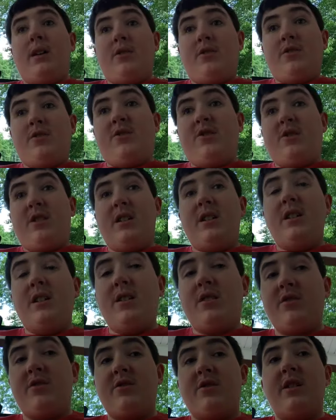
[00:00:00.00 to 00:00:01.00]
She
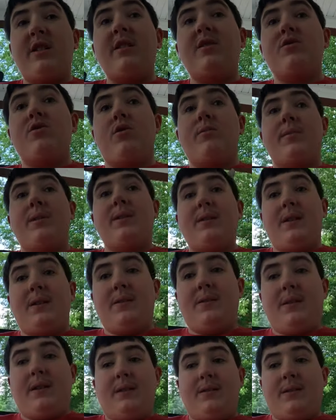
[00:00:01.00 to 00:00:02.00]
told me
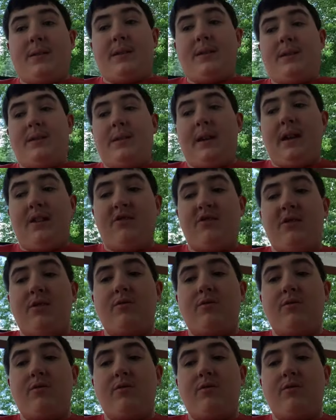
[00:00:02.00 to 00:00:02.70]
that